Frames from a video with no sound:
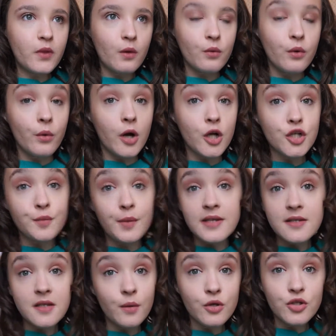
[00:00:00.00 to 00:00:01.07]
We
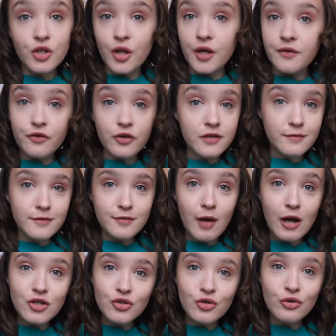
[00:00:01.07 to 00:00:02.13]
basically watched a load of Christmas
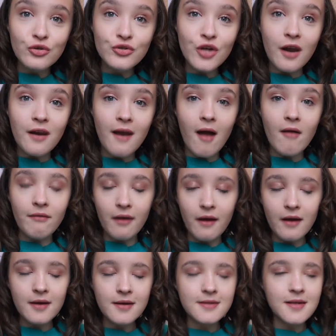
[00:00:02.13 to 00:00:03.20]
specials on
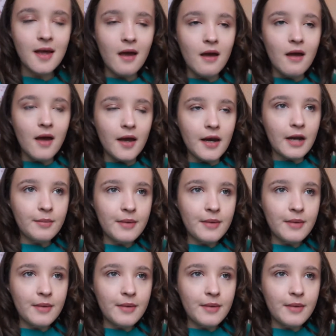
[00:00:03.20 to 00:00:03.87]
Netflix. I had